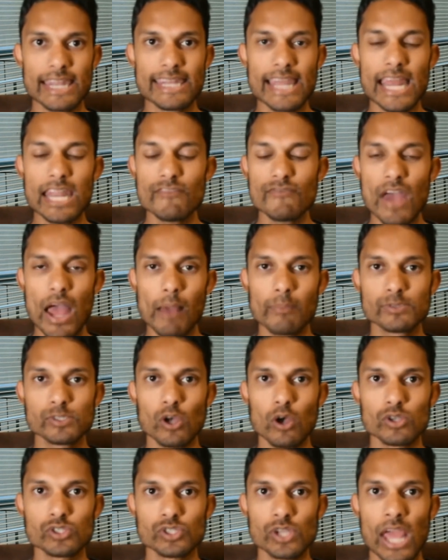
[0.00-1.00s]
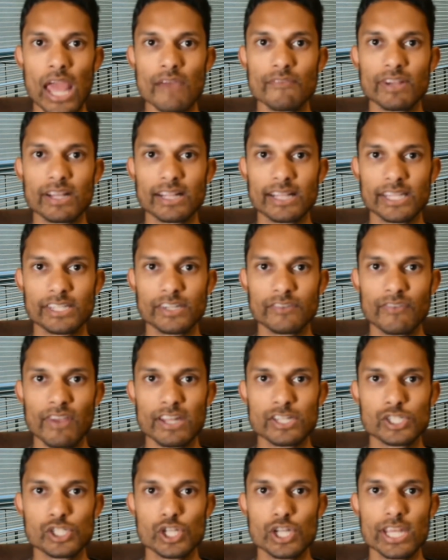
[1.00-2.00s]
native apps also have a clear
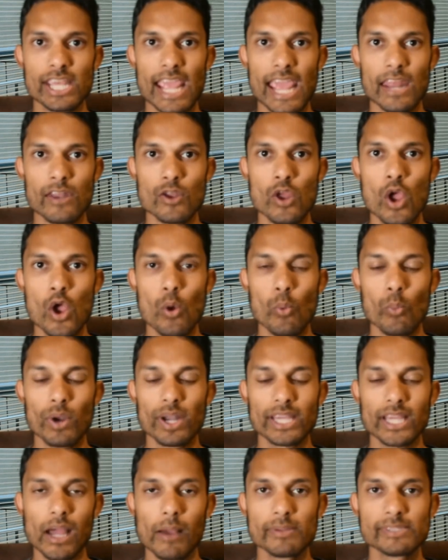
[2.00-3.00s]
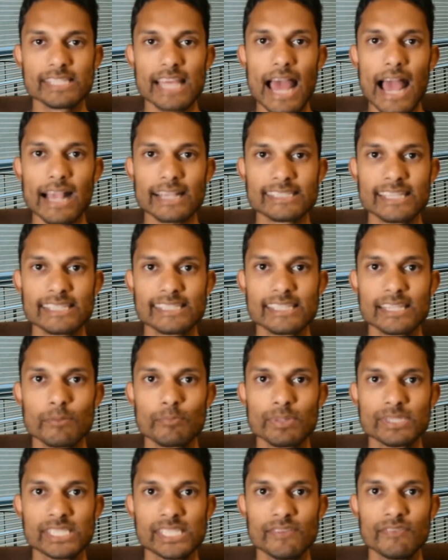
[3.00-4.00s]
advantage again when it comes to accessing
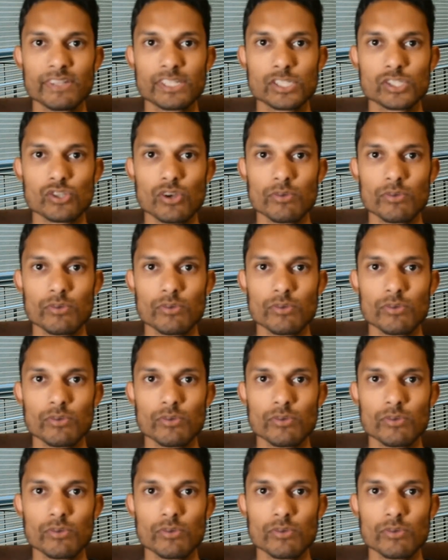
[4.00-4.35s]
specific